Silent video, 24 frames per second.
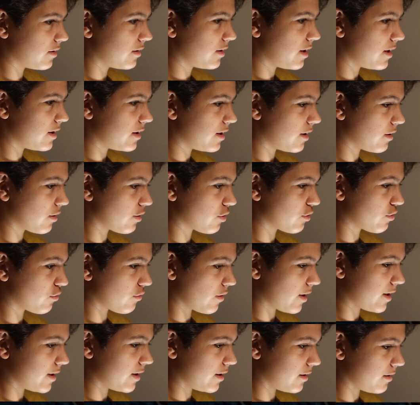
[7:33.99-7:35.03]
linear
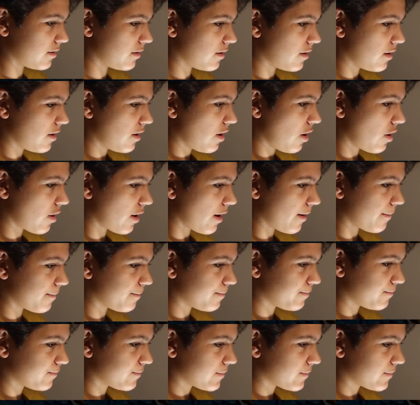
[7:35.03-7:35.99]
gradient. Okay.